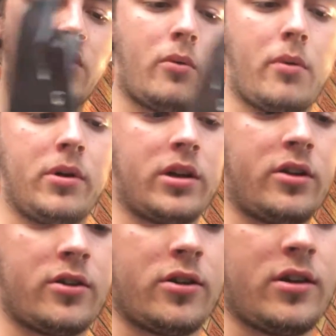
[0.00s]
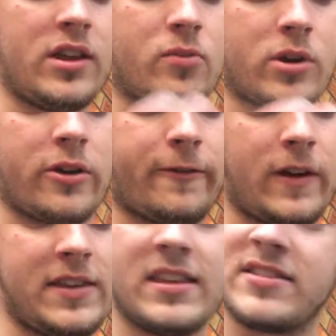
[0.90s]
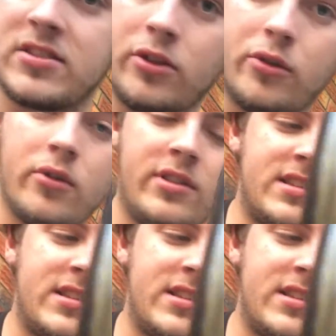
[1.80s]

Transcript: So what we're going to do is we're going to feed this through